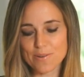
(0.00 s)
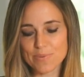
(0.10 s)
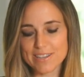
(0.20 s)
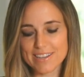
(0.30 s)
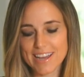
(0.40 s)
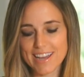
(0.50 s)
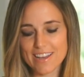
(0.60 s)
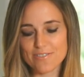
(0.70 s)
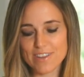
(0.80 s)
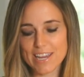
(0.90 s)
We
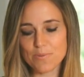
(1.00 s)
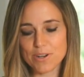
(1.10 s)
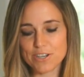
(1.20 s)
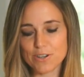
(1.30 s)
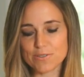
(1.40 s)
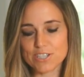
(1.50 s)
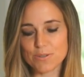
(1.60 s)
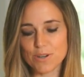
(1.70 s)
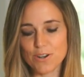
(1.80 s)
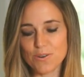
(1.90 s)
have
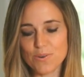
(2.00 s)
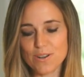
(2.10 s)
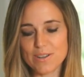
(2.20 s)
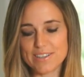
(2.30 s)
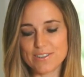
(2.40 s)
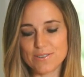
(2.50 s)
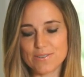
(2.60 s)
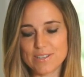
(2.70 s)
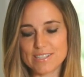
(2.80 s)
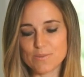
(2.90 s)
A1020 who
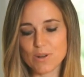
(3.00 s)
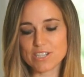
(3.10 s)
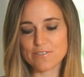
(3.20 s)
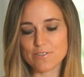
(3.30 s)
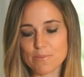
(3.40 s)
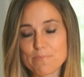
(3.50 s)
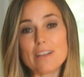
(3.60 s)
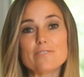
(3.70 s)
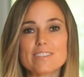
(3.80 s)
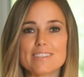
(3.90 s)
is watching from
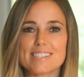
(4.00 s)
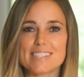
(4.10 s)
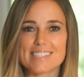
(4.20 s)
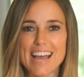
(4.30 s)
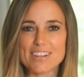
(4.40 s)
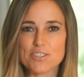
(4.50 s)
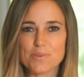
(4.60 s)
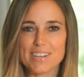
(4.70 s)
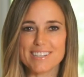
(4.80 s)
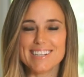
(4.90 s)
Melville,
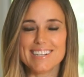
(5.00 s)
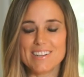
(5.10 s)
Saskatchewan.